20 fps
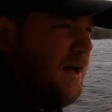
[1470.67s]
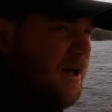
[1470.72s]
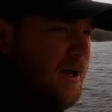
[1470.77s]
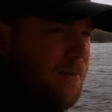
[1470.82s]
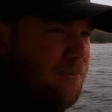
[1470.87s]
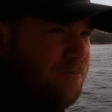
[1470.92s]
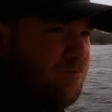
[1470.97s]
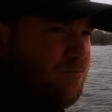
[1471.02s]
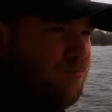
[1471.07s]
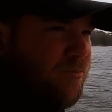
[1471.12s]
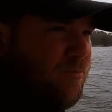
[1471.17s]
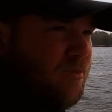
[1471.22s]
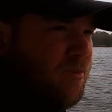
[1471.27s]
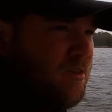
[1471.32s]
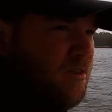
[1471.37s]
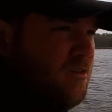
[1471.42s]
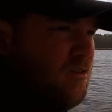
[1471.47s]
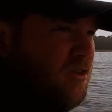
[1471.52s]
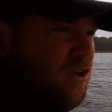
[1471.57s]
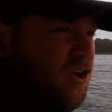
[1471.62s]
um,
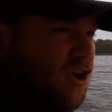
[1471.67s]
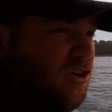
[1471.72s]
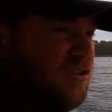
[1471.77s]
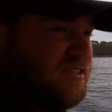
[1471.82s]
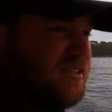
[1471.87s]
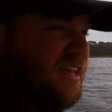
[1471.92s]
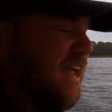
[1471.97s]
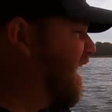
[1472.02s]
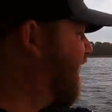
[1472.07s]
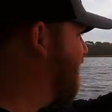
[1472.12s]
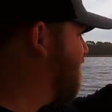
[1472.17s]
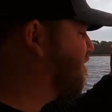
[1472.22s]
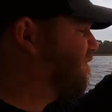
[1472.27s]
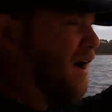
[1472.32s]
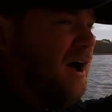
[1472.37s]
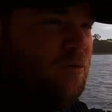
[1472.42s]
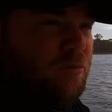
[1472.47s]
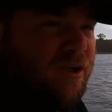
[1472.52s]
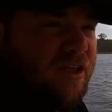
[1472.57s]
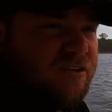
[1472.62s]
you know, see how
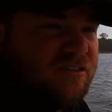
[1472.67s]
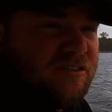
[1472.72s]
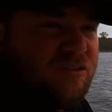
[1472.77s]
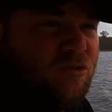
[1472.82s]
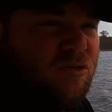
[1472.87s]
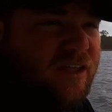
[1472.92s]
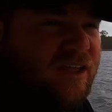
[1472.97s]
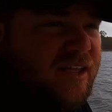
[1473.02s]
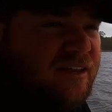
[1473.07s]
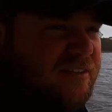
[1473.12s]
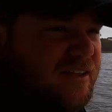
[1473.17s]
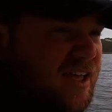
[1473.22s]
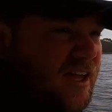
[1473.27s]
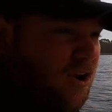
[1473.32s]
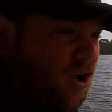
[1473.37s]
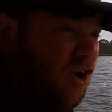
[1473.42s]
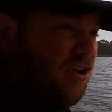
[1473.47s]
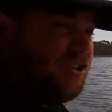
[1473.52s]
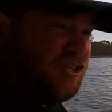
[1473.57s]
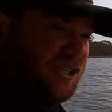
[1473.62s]
far we can sort of get
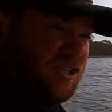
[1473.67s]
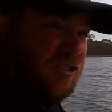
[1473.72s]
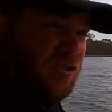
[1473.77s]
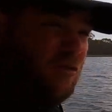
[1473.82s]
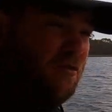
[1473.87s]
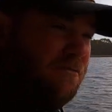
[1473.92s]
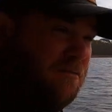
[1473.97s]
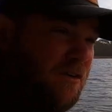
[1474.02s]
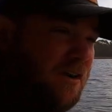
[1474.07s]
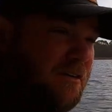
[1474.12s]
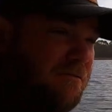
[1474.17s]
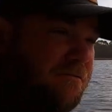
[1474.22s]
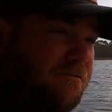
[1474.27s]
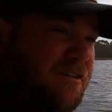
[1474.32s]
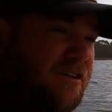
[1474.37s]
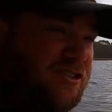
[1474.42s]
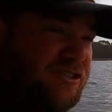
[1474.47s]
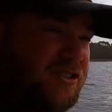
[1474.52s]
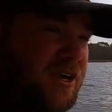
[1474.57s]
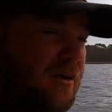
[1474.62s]
down. I just saw a freaking
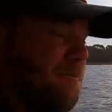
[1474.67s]
fish